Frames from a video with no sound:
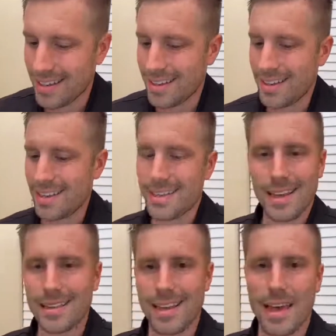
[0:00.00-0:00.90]
And
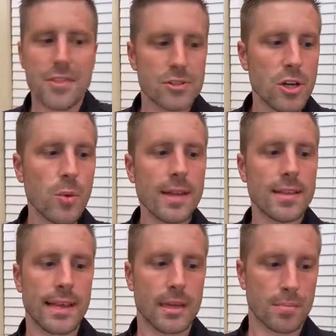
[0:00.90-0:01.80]
there's no way that
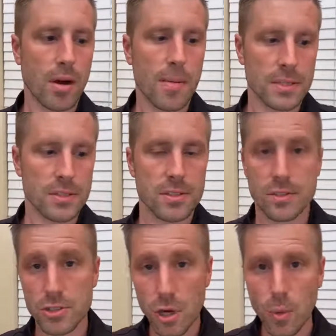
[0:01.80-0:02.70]
they can promise. There's
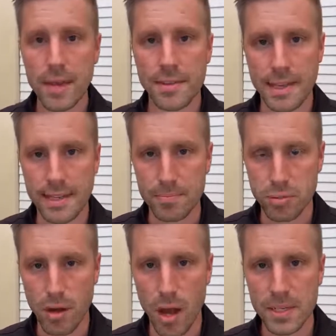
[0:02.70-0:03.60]
no way that they can
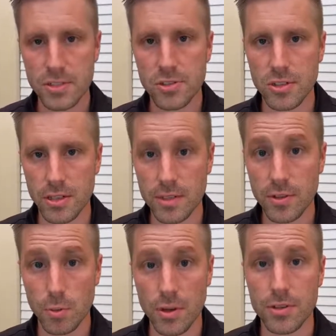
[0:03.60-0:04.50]
promise to deliver
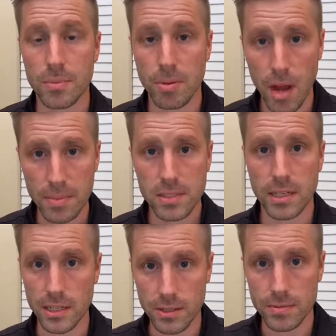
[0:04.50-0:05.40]
what they're
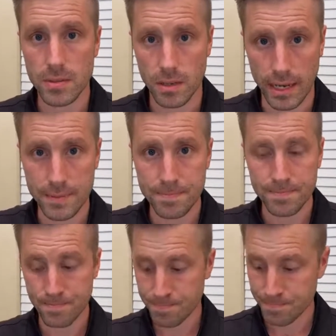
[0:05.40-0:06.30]
promising you. Okay.
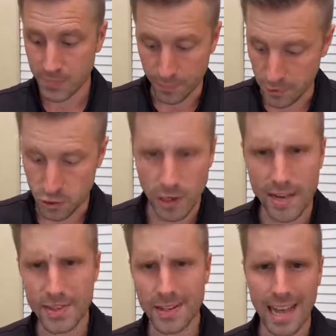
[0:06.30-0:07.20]
The foot
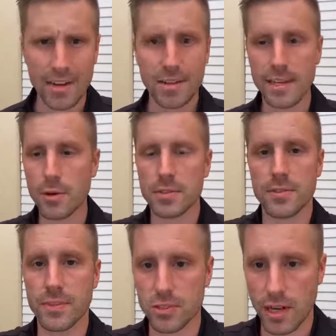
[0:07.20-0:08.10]
traffic. How do they know what the
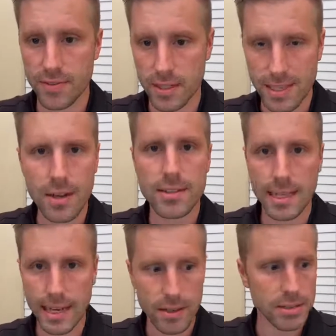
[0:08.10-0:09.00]
foot traffic is? How can they
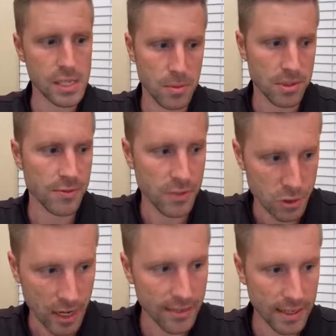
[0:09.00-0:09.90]
guarantee what the foot
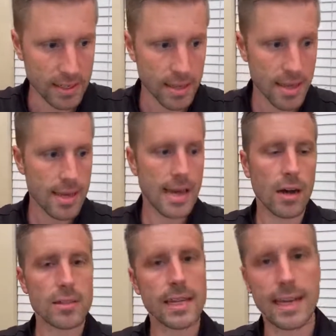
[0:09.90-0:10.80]
traffic is? How
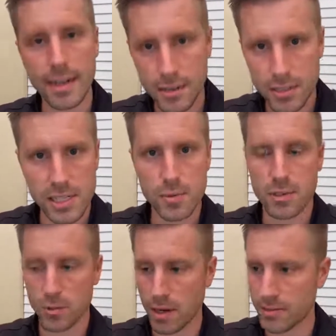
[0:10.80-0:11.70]
can they guarantee what
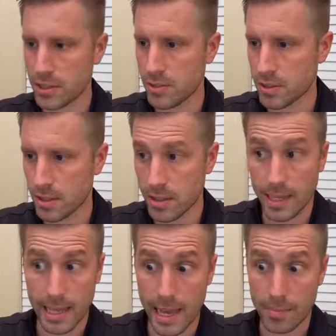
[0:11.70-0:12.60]
the revenue is going to, they
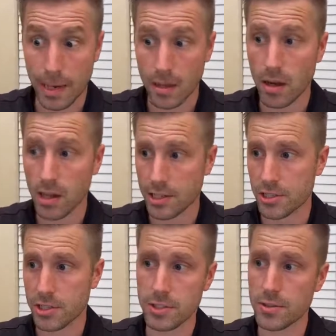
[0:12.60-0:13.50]
can't by law
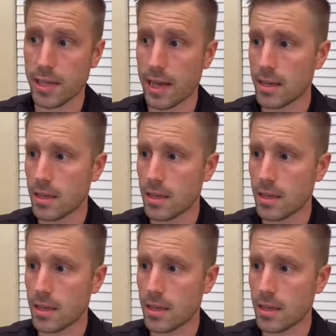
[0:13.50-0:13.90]
actually do that.